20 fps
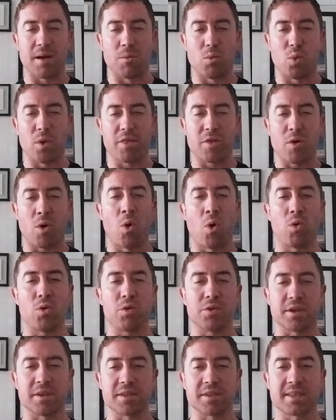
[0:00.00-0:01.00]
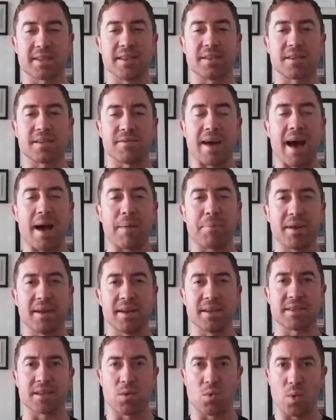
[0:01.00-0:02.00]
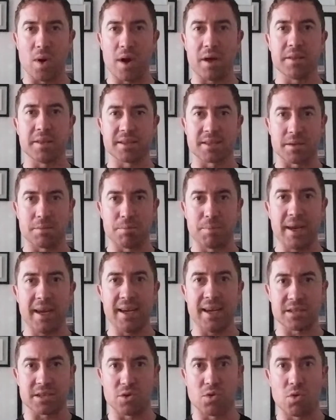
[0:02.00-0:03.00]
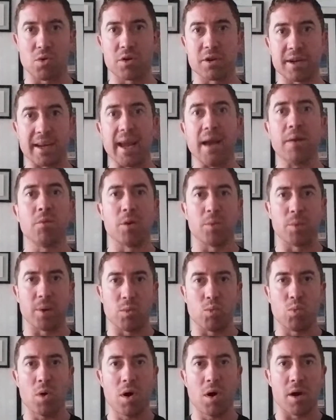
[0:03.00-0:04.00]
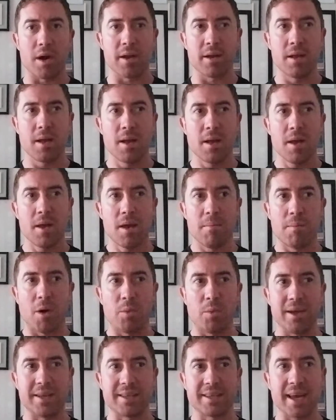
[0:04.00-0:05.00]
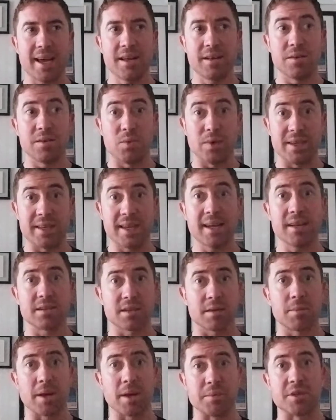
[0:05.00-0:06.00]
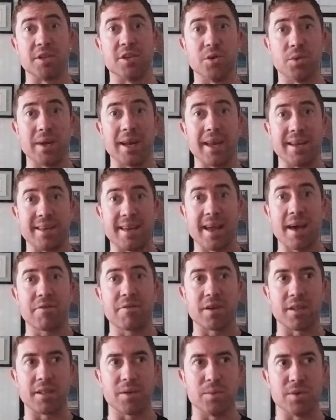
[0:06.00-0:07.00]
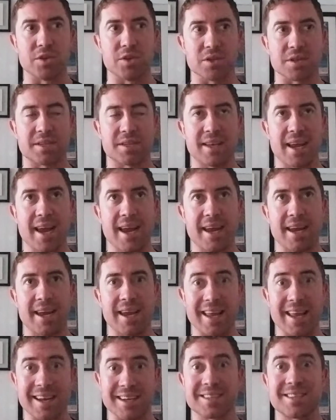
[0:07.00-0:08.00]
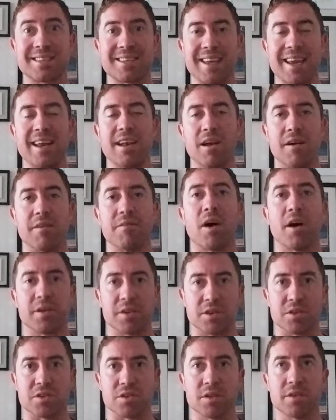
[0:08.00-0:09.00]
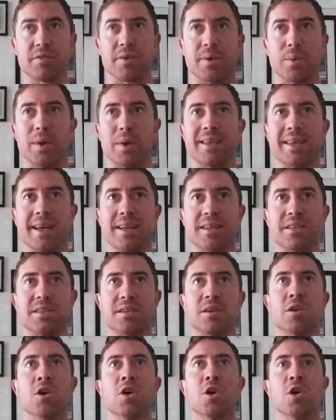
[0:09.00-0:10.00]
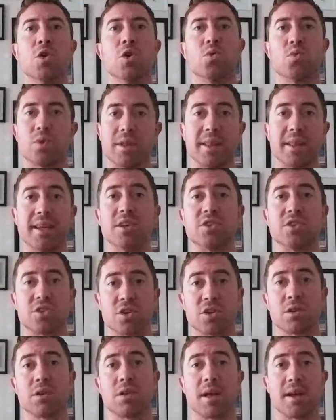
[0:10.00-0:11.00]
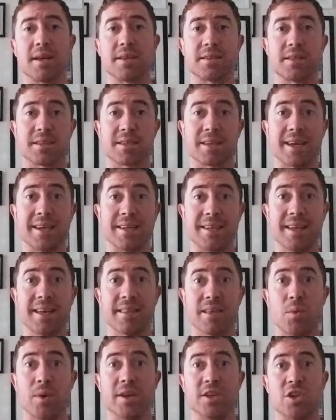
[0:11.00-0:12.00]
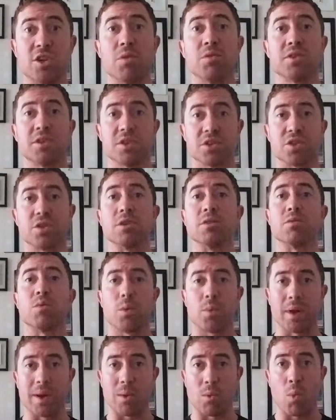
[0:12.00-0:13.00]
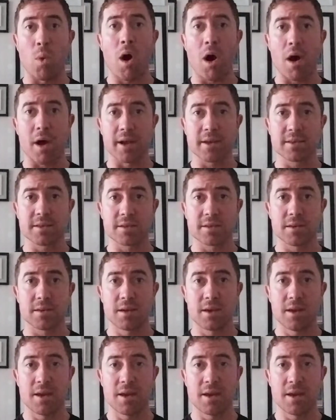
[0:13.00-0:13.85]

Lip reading: withhold our sense of happiness and wellness and peace in order to get what we want, but we tend sometimes to do it indefinitely. We just stay in a state of undeserving. We tend to really internalize this idea that we don't deserve what we want.